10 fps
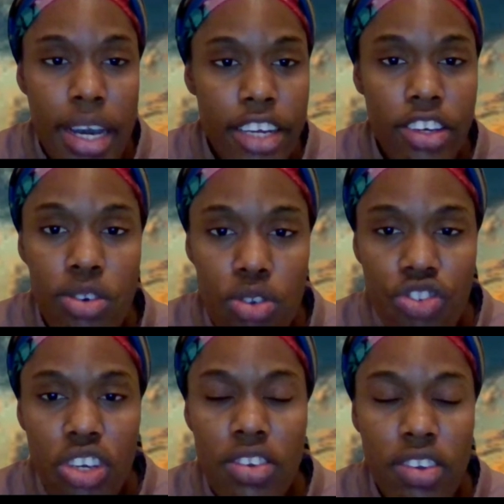Thank you,
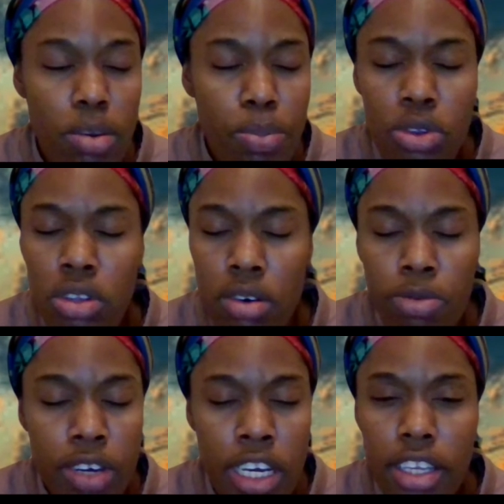Jesus. So put your
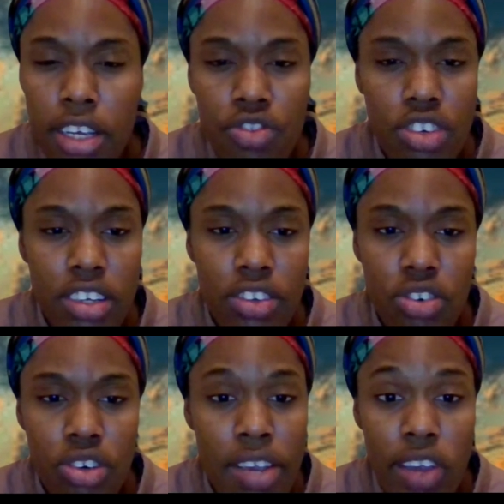faith in
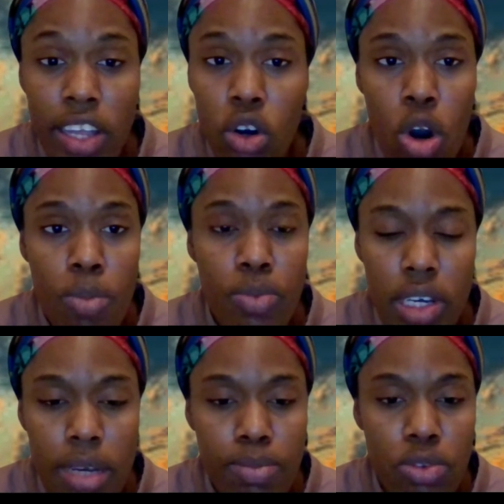Jesus Christ and come
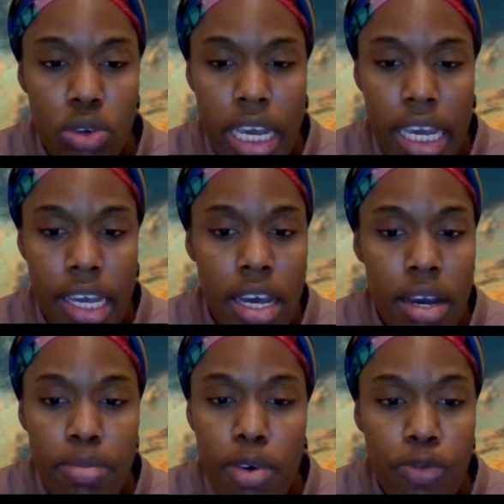to him today
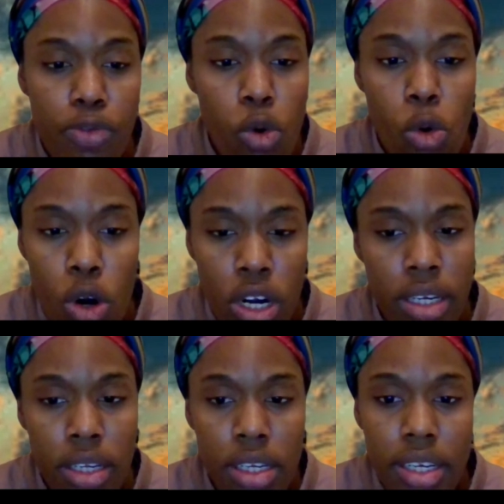
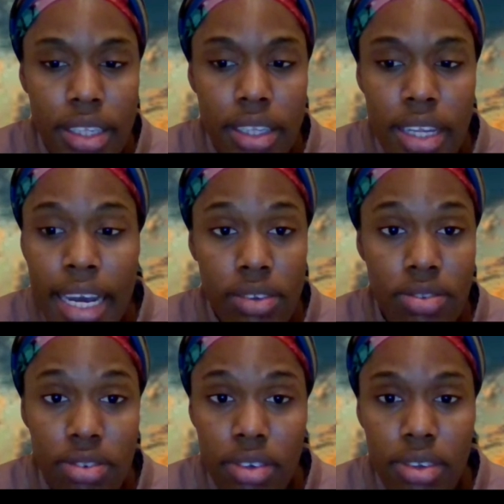before the
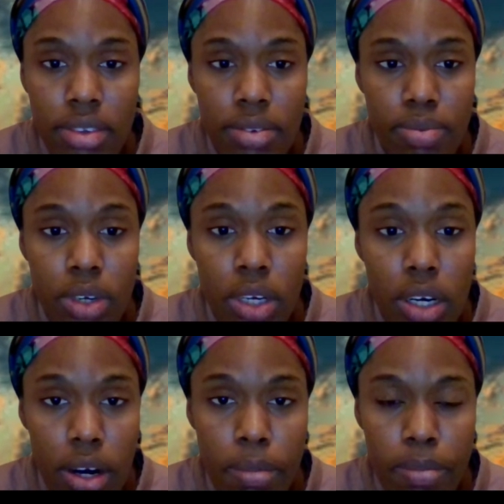end
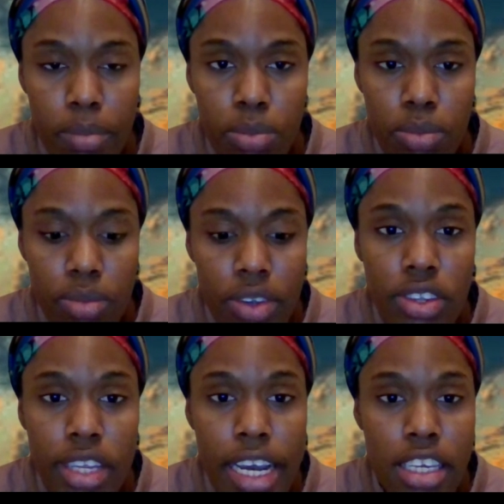come.
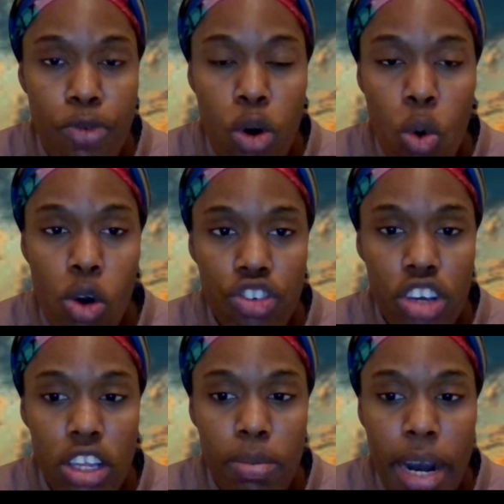So thank you for
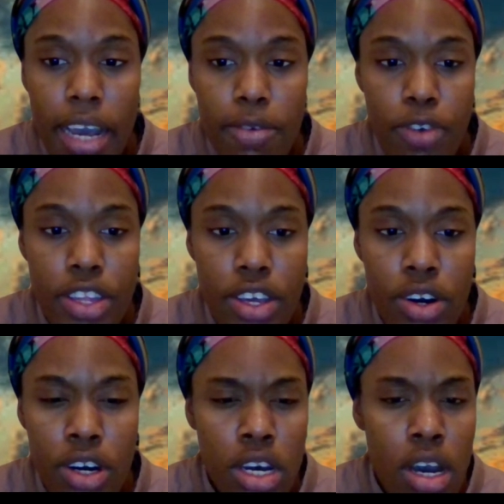watching my
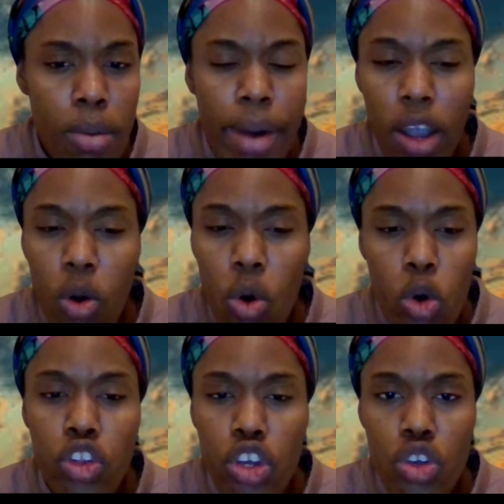video. My
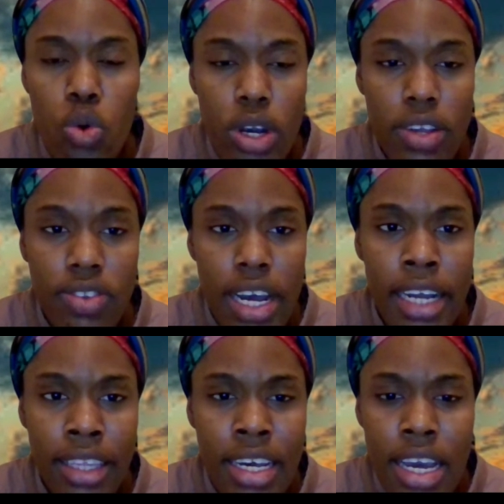call to you is
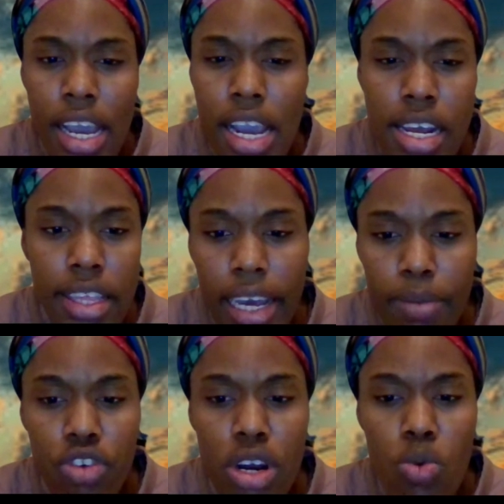that
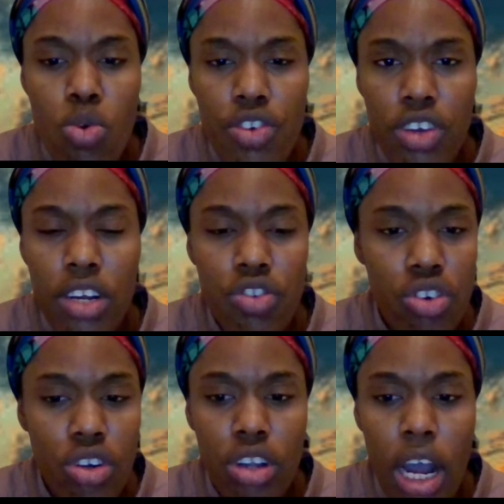anytime
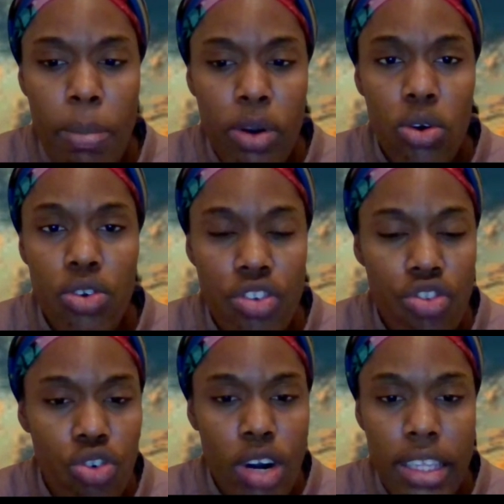generational um, curse
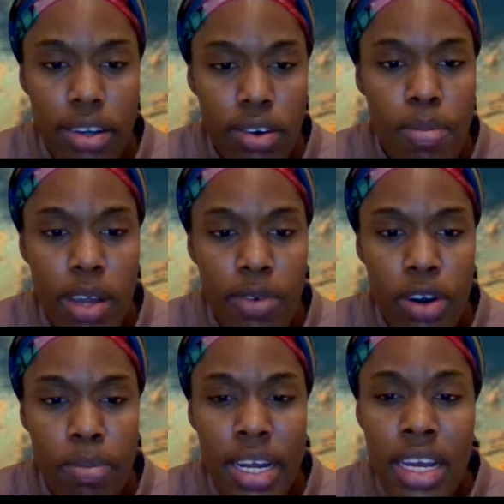is trying to come in a
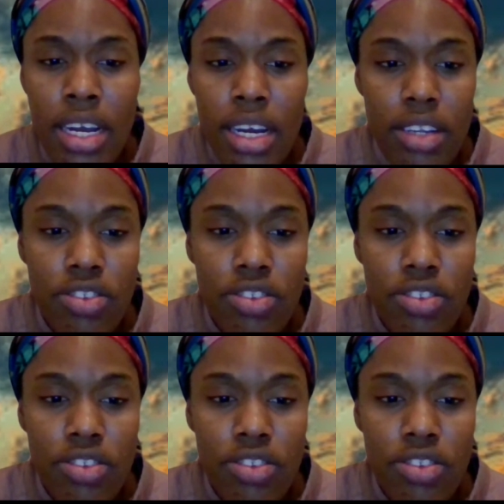family,